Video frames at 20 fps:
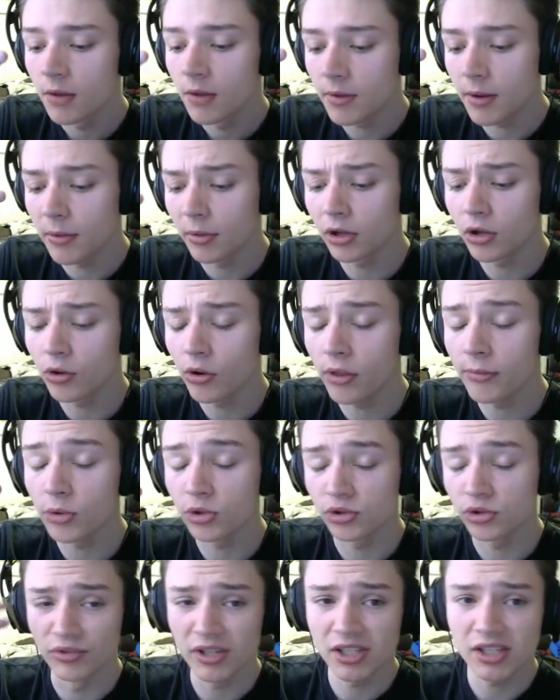Maybe they'll go to the
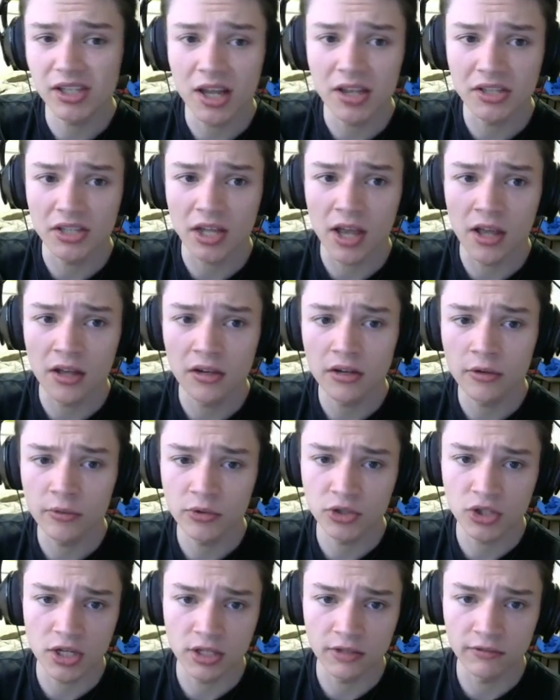most recent head-to-head, in
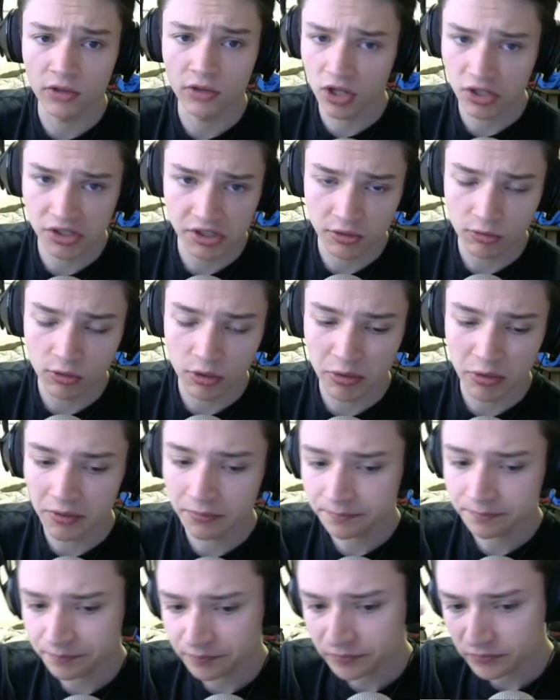which case Velocity will
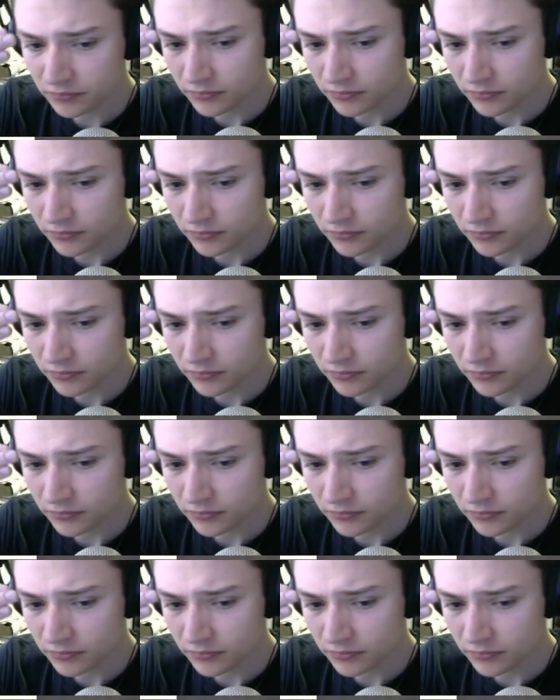win.